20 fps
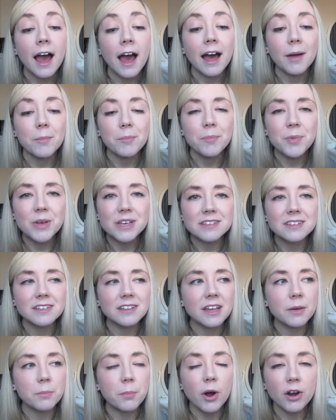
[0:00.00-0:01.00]
And
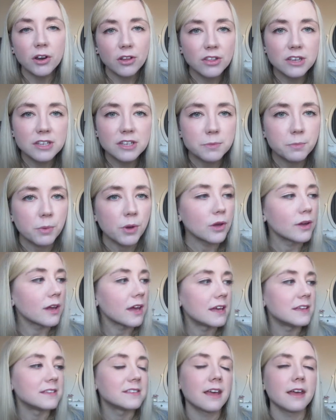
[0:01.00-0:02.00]
basically, part of this book
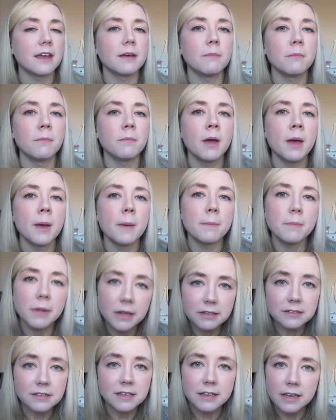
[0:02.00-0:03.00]
is him
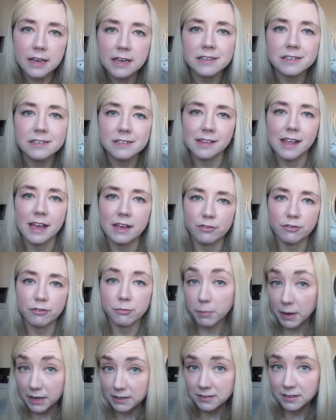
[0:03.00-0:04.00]
building his life
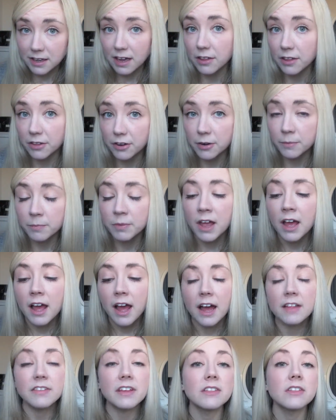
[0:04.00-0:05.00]
back together.
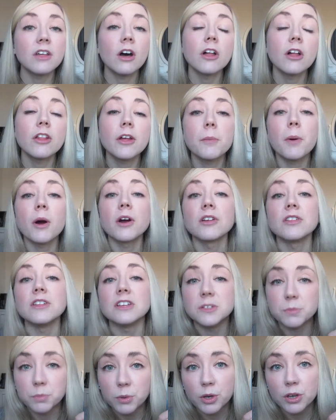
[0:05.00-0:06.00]
And then the other part of
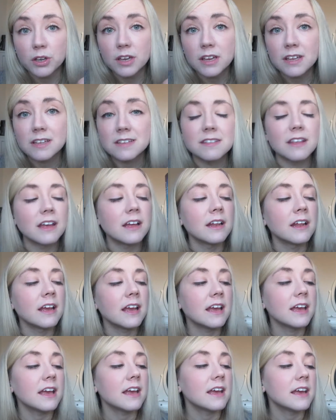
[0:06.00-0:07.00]
this book is that
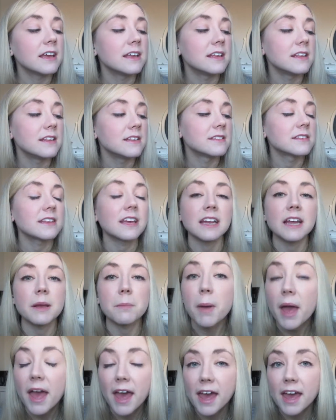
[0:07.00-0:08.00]
he is getting
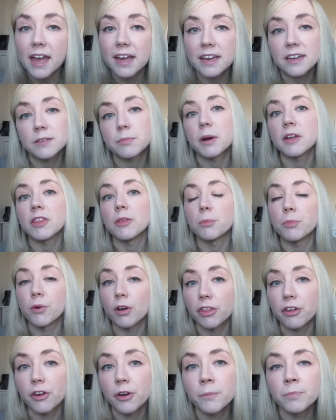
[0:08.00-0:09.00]
paid by the
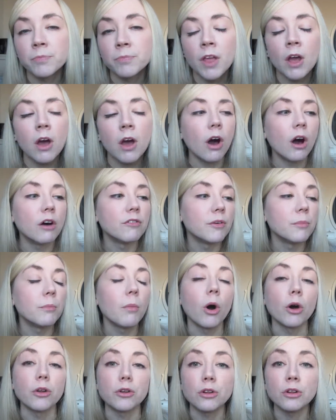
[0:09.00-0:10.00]
brother of a
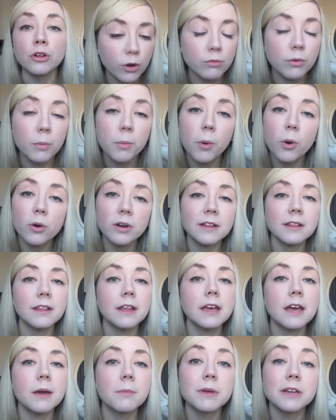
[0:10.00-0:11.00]
model who
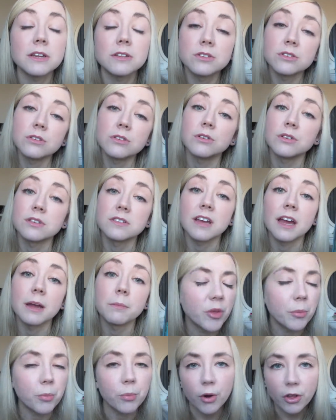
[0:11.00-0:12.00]
reportedly committed suicide.
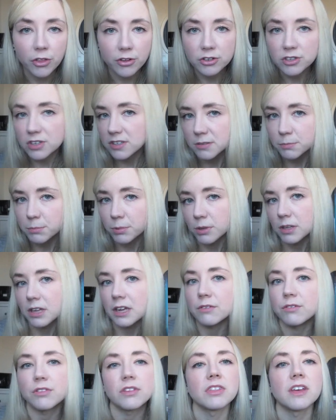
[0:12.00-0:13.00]
The brother doesn't
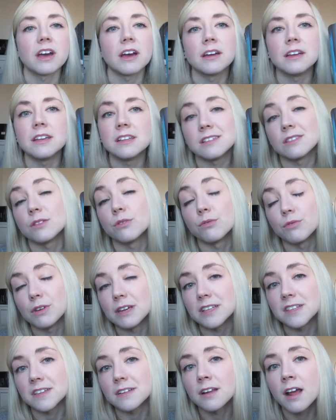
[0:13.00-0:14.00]
believe that that is the
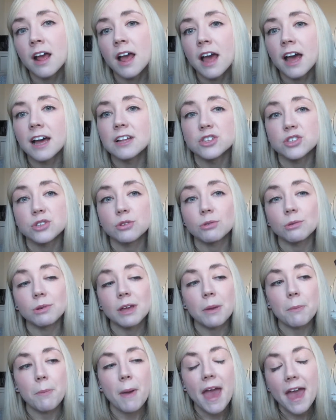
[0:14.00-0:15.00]
reason, and so
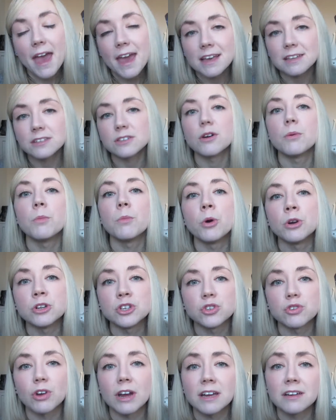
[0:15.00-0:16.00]
he pays Cormoran
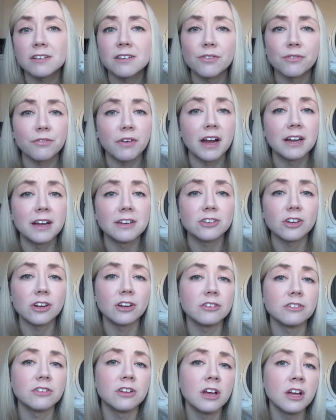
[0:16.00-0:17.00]
Strike to find
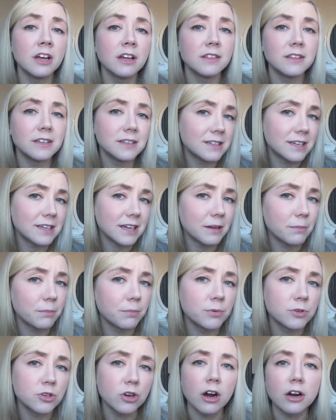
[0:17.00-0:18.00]
out the
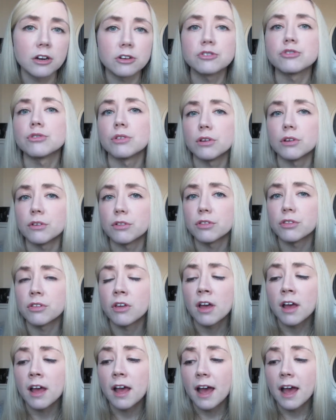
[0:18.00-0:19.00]
deep, dark truth
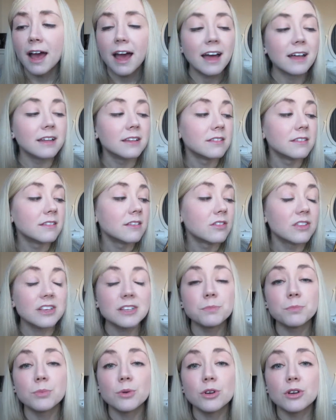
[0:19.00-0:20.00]
and
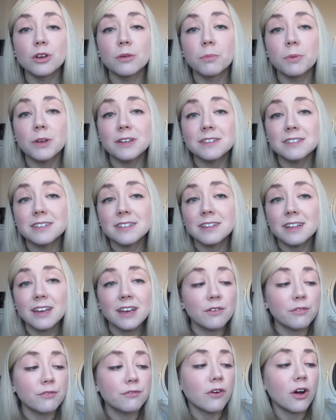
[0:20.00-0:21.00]
this book
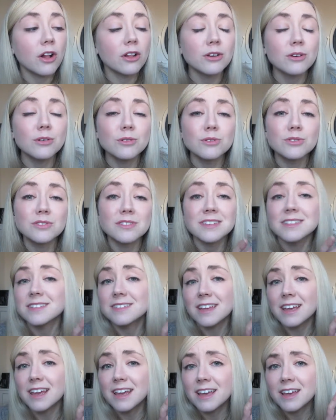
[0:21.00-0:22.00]
basically follows to
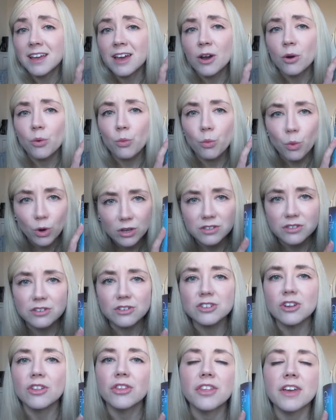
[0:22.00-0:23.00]
see was there
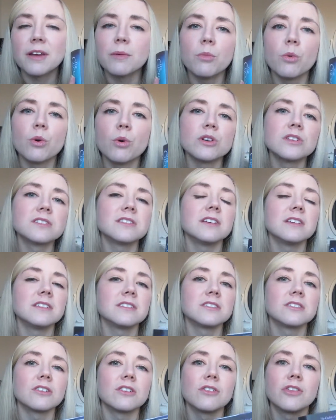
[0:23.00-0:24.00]
something more
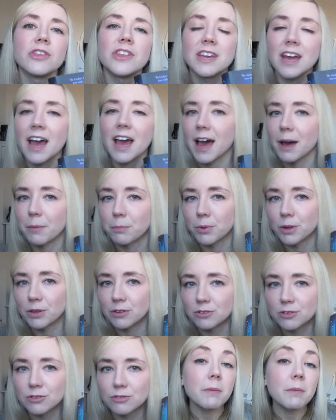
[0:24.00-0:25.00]
sinister that
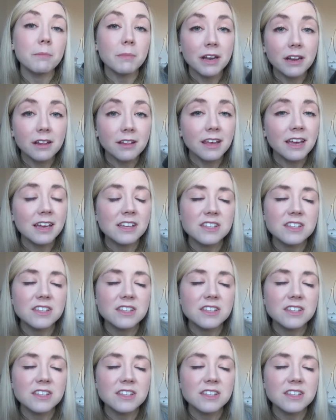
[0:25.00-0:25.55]
happened. Admittedly